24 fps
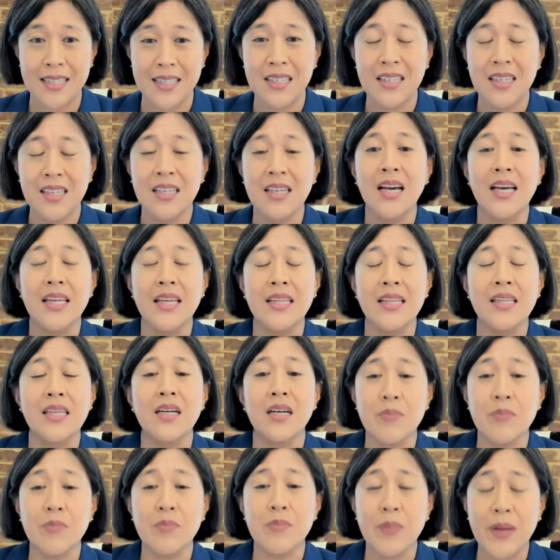I think on
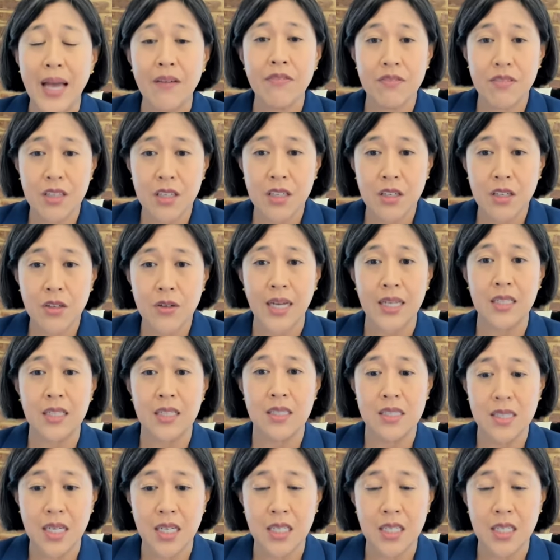behalf of the United States,